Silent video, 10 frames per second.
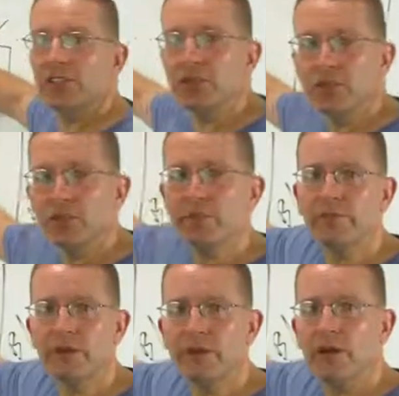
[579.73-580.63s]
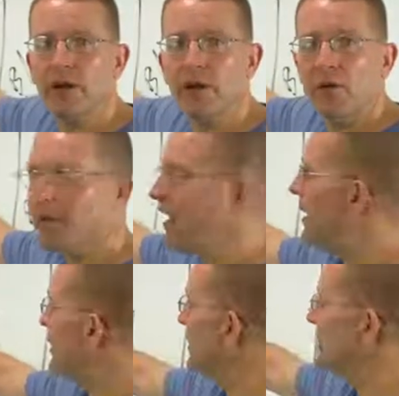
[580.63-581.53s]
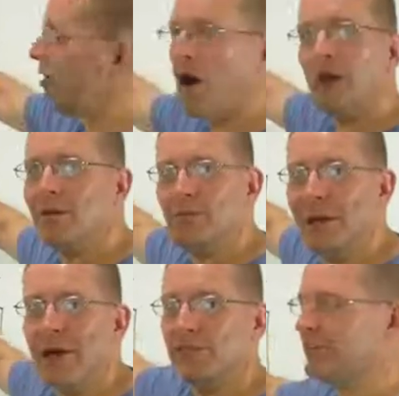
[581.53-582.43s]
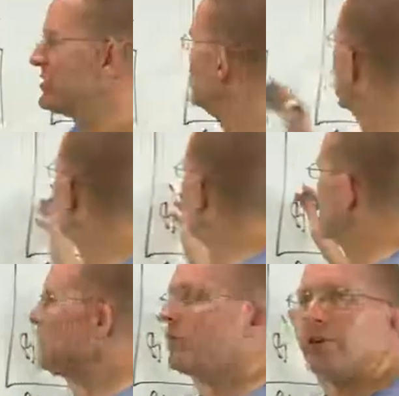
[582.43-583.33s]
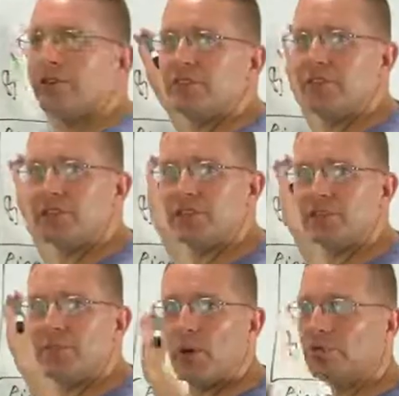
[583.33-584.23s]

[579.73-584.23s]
this YouTube video is all about the same keywords that this